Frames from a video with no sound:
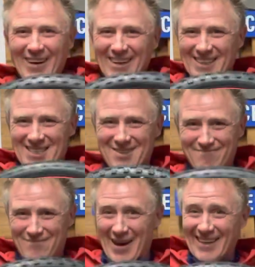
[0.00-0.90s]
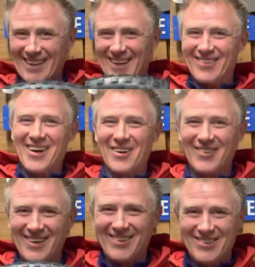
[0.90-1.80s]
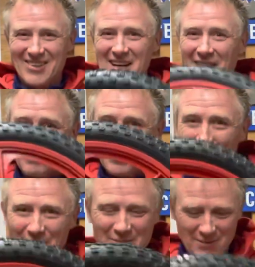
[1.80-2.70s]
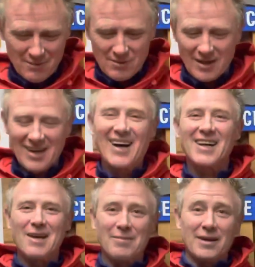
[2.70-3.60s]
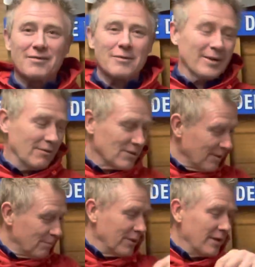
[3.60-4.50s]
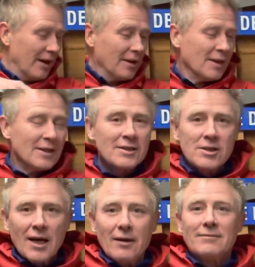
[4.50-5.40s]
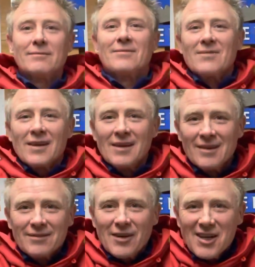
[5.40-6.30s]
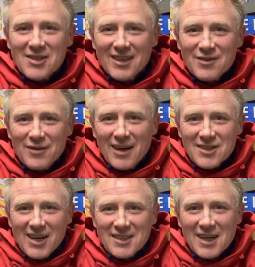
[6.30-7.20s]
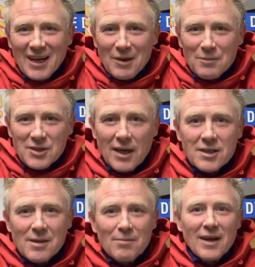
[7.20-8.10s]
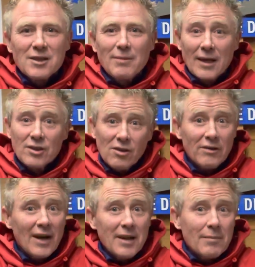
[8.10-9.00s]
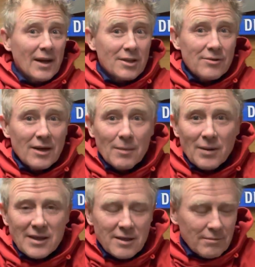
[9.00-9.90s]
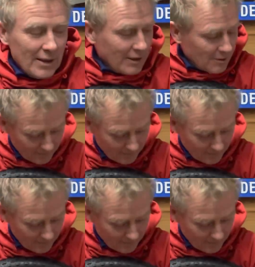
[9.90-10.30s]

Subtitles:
spangly red wheels. Well, no, I'll keep it here for a bit. I'm going to put it down. So, first things first, I had to clean up a set of Simplex mags, or any mags really, plastic mags.